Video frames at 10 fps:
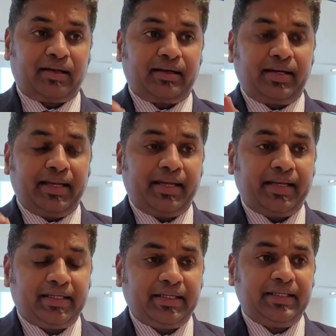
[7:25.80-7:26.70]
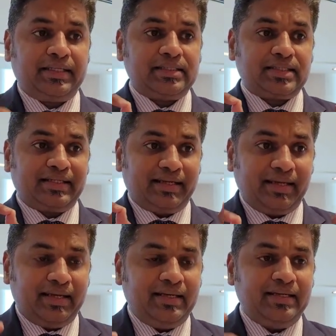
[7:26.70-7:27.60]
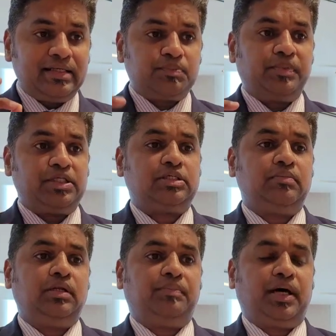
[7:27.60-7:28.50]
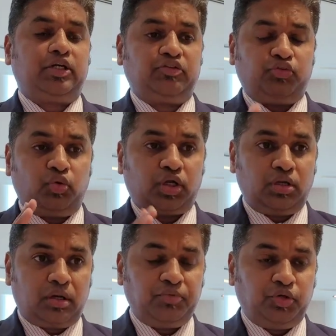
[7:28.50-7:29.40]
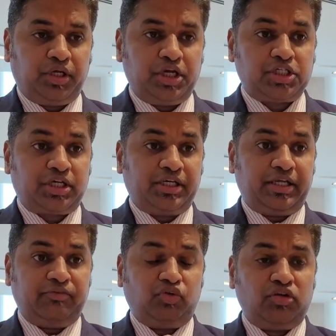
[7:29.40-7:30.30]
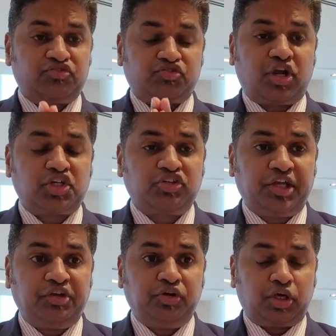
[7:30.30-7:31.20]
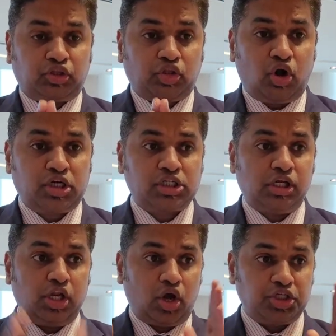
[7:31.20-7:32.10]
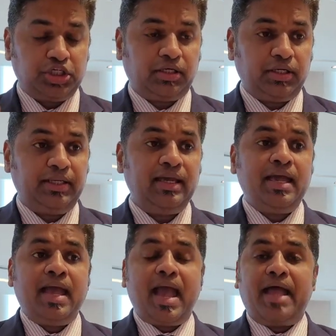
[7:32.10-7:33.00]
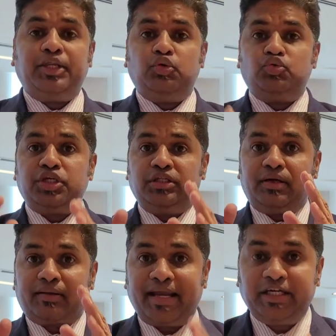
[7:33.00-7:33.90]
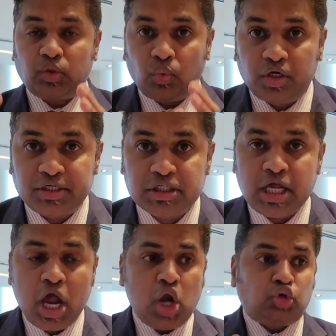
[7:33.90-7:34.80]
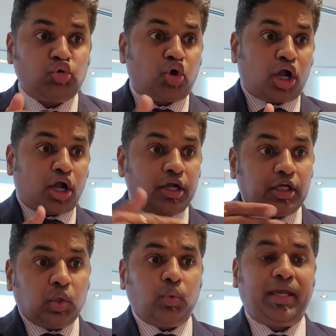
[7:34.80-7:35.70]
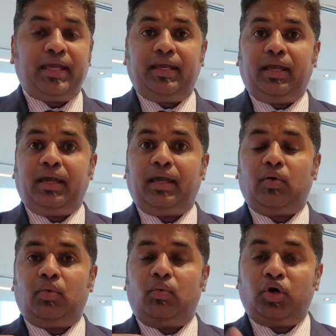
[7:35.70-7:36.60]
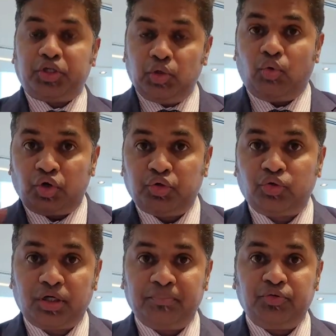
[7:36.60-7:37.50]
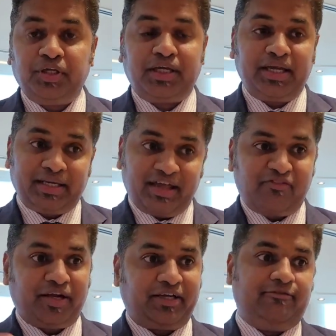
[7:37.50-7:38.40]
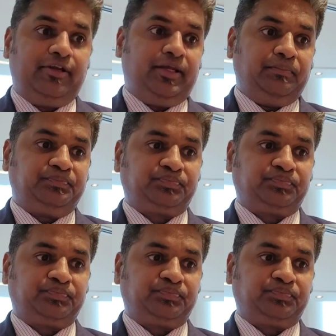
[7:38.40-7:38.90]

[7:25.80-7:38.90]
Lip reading: Clarity is an indispensable part of oral communication. It involves structuring your thoughts logically and using the right words to convey what you want to communicate effectively.